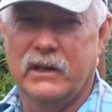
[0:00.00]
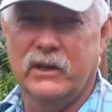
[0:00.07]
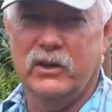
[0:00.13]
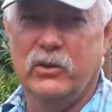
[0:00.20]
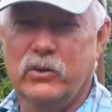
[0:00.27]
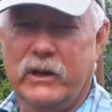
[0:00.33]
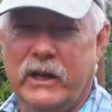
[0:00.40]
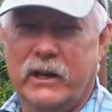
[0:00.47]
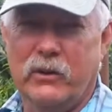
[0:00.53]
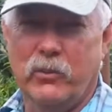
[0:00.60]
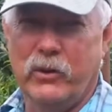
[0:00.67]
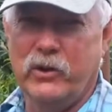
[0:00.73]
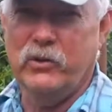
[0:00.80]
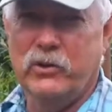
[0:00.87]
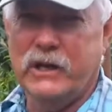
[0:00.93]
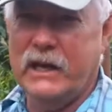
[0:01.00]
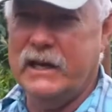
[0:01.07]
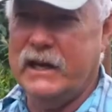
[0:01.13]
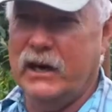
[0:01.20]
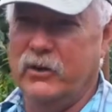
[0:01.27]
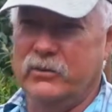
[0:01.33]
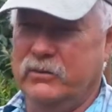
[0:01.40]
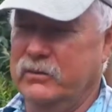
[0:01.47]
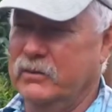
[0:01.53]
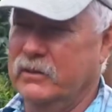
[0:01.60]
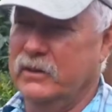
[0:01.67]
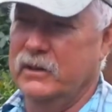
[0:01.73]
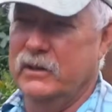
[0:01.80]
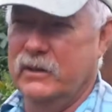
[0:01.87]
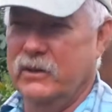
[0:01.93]
unit. When you take out
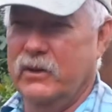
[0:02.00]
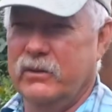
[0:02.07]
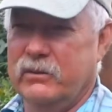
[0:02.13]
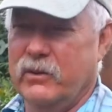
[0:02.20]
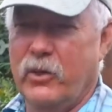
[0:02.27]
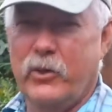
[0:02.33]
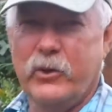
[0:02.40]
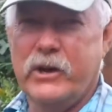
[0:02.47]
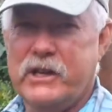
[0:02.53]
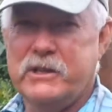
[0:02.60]
30